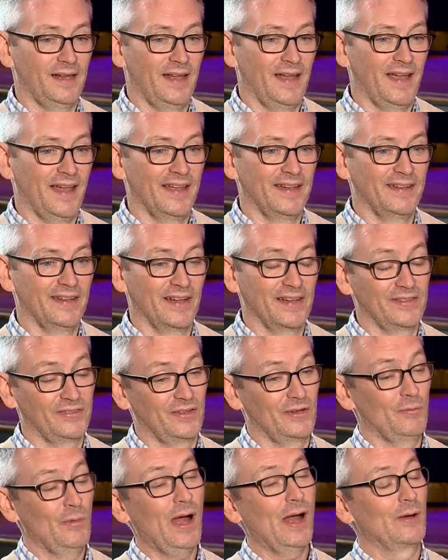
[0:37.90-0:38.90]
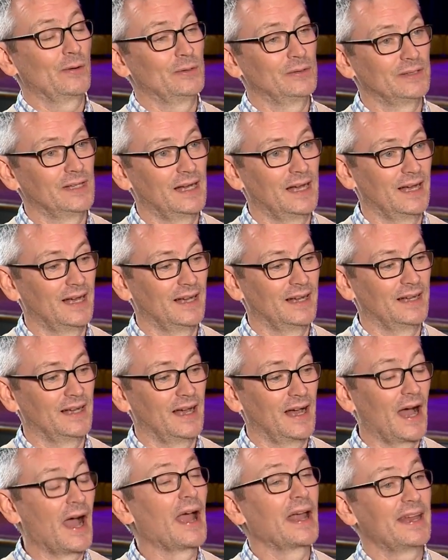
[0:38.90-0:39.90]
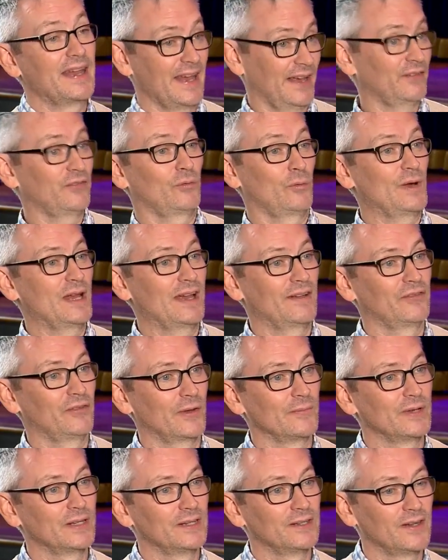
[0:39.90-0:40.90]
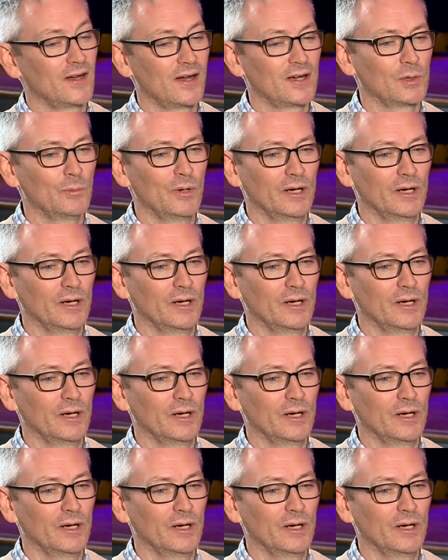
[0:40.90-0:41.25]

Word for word: And I said, wow, uh, I guess we have something to talk